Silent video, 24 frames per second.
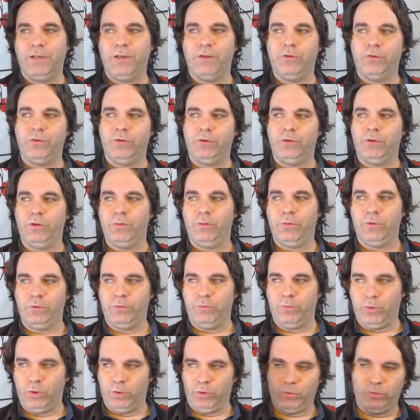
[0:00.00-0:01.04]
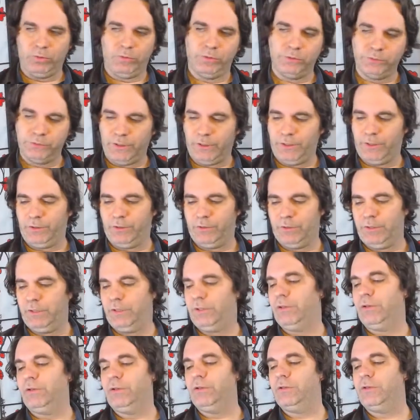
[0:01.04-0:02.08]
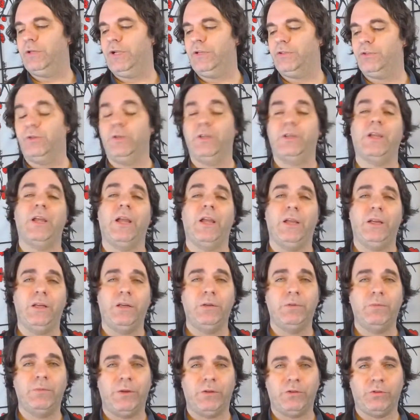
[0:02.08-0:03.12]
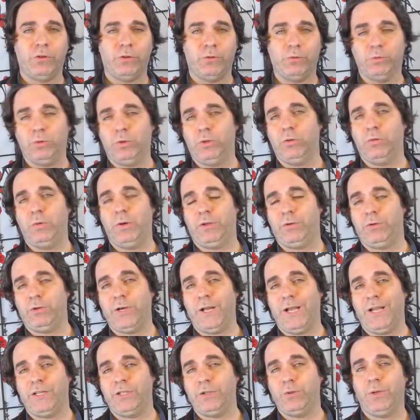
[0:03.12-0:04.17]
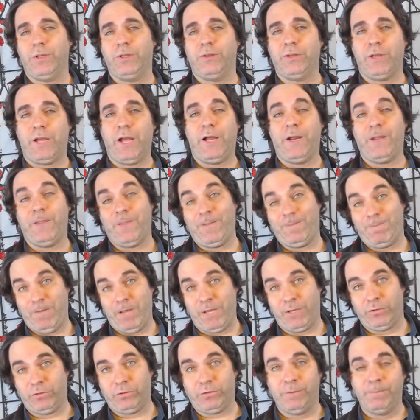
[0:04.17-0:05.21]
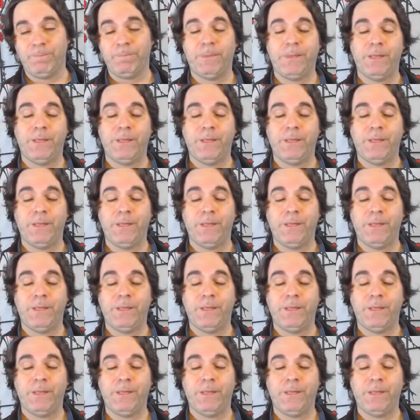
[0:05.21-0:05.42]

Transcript: And so you would roll and then adjudicate based on the roll whether or not you hit the guy in the face.